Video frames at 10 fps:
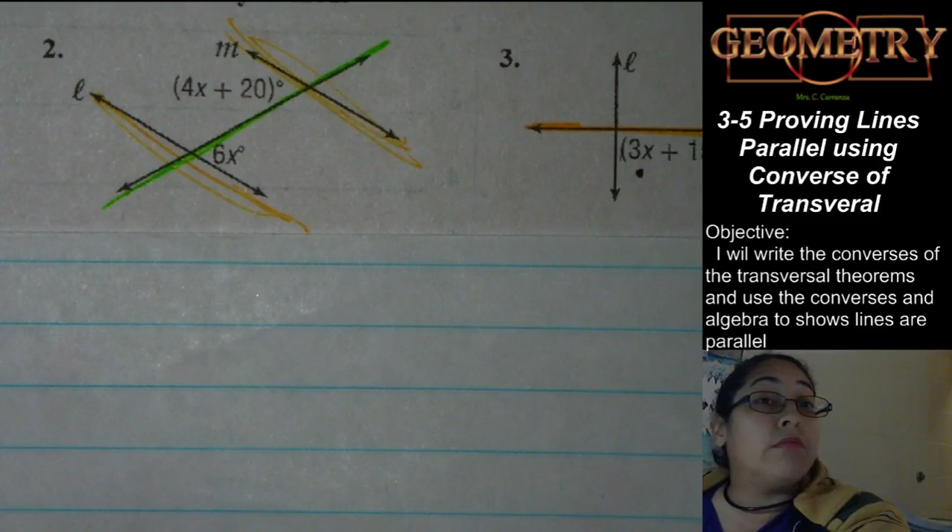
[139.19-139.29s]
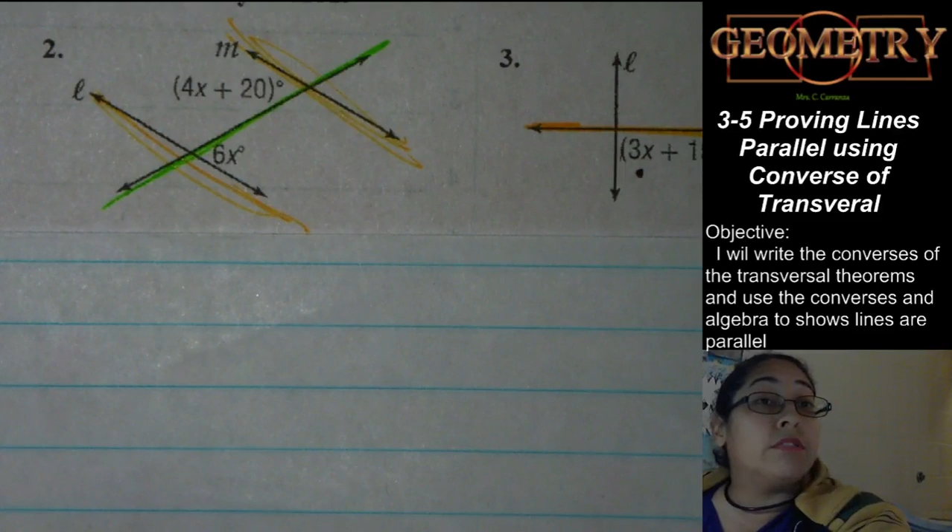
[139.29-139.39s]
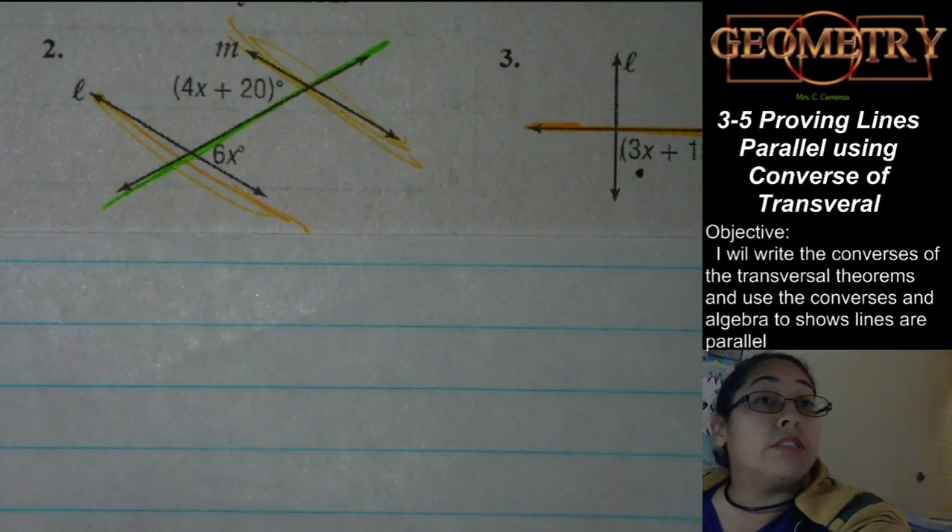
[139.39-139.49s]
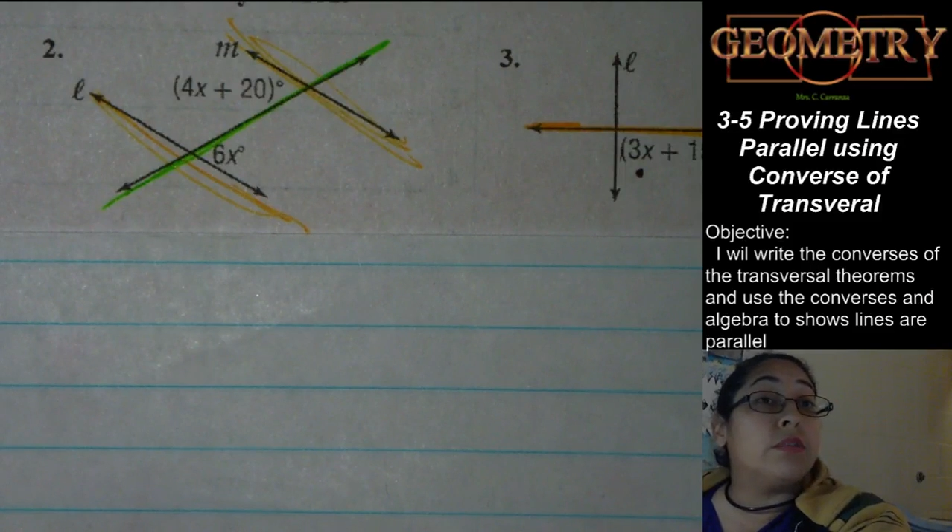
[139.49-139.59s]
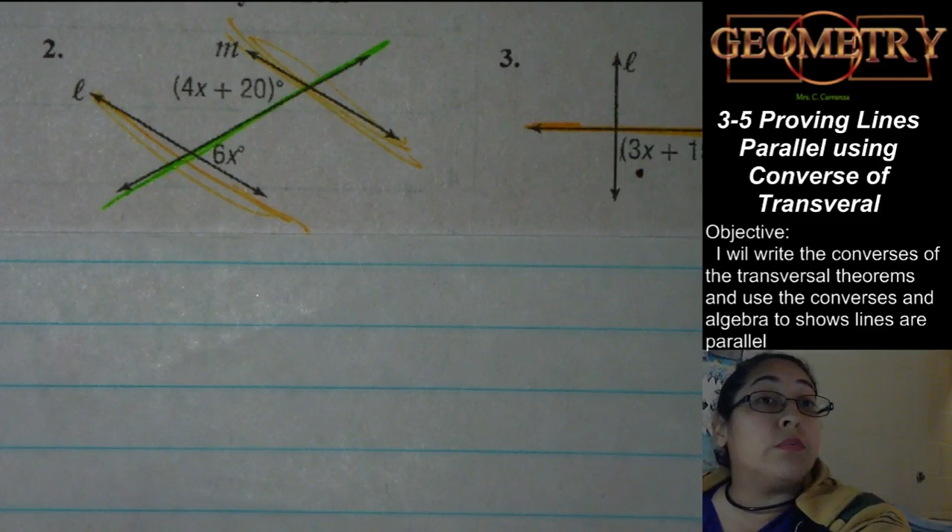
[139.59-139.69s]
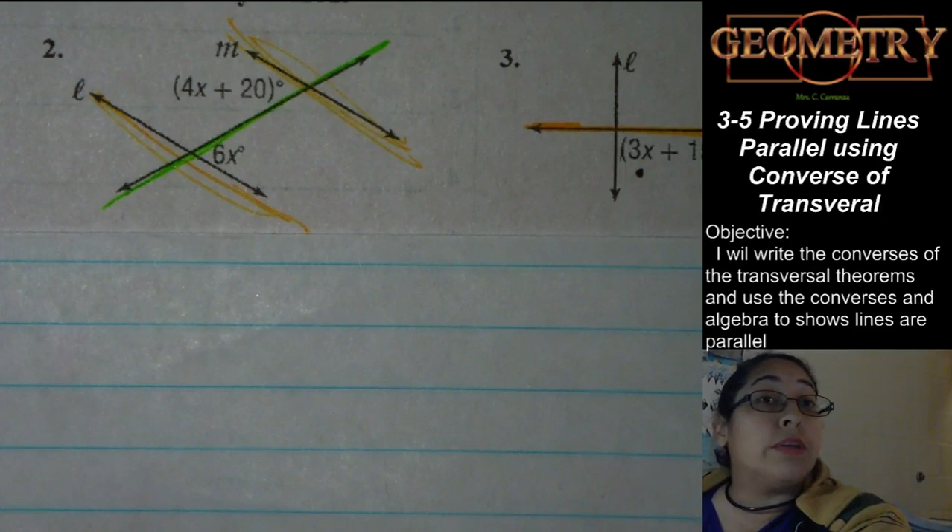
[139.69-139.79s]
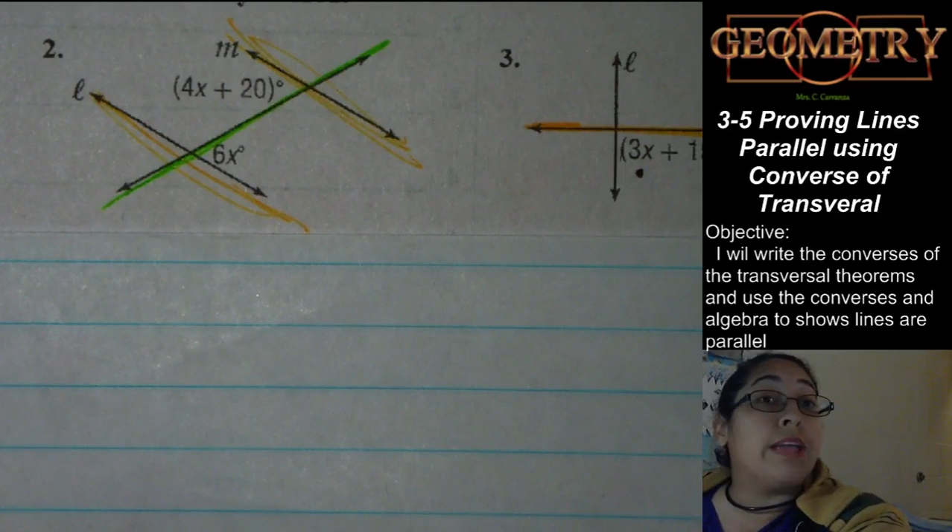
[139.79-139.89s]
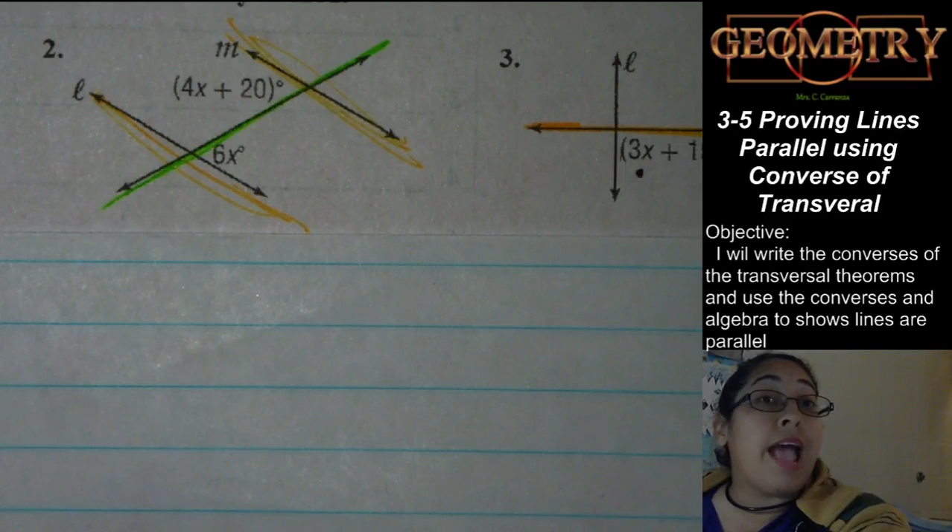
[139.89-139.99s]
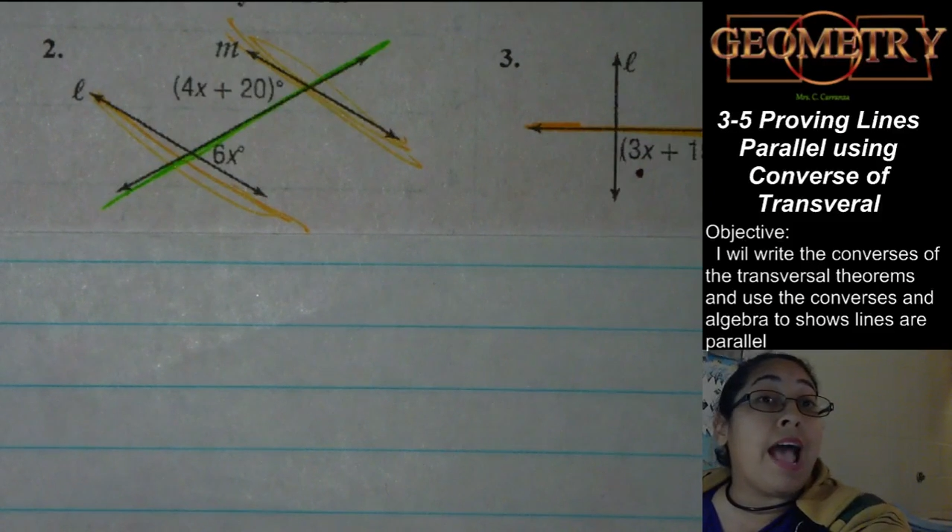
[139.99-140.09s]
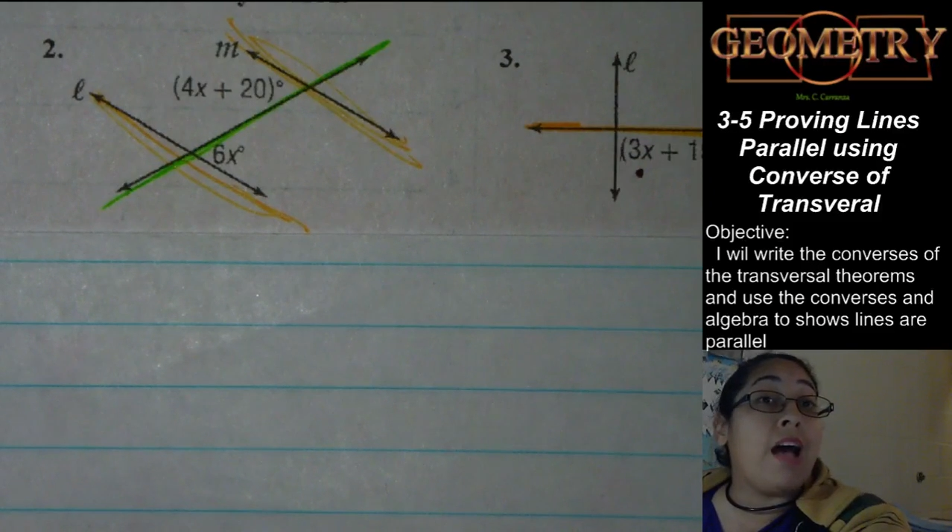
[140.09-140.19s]
that we
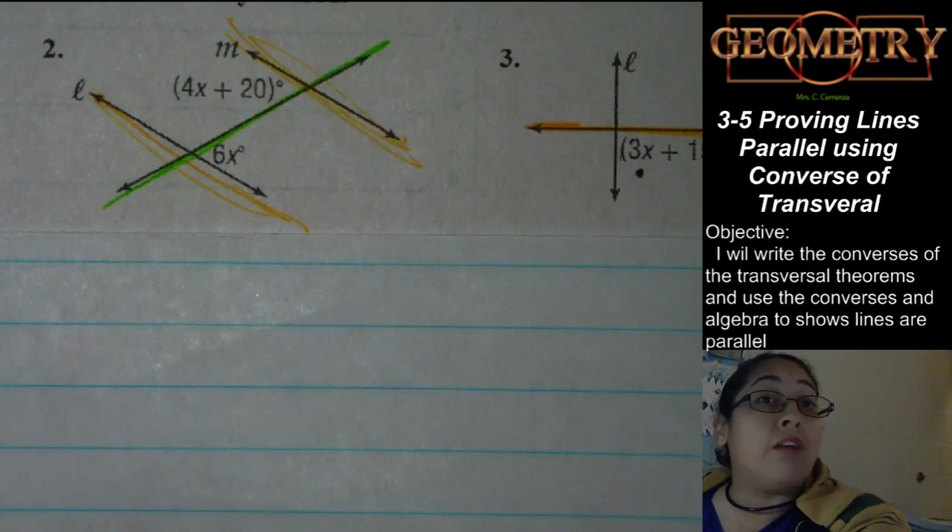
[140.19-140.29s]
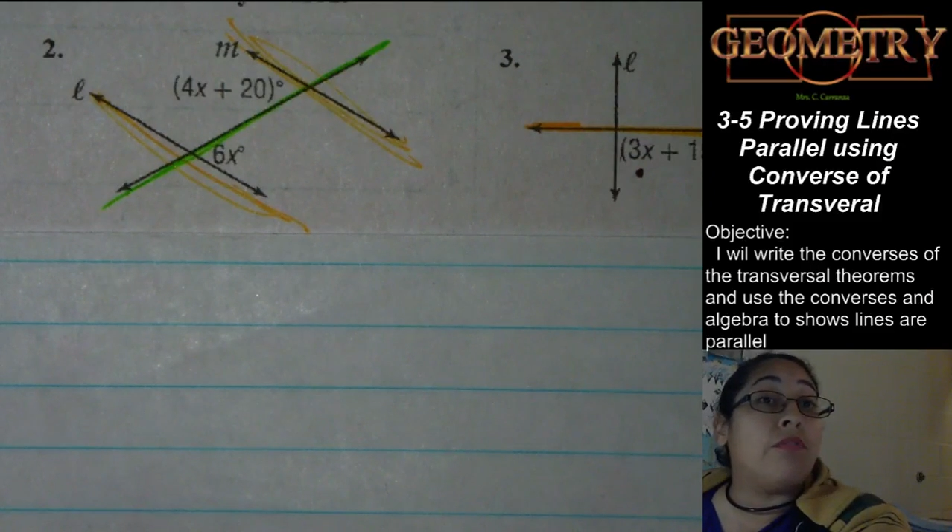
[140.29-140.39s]
have